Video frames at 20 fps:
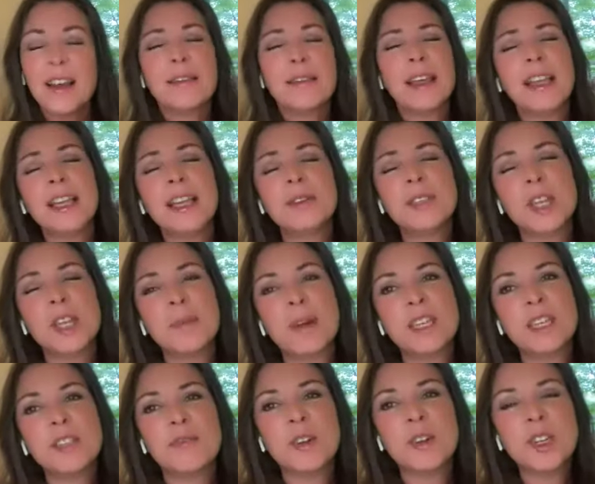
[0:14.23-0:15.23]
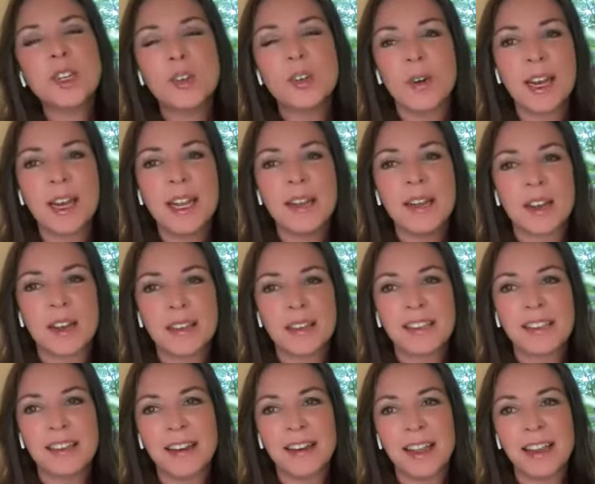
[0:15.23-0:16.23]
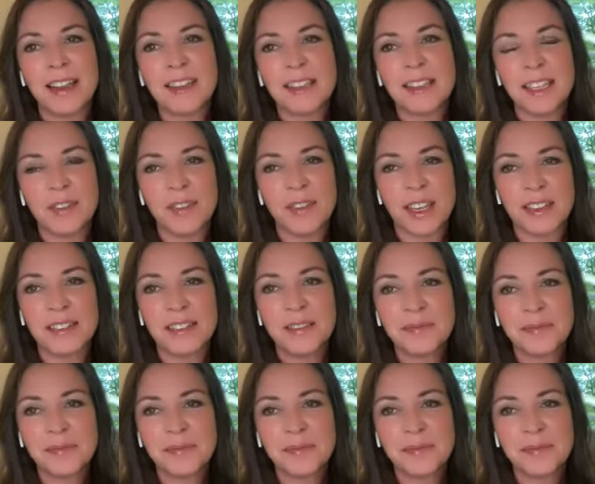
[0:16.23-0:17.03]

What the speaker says: Thank you so much for joining us today, Stephen.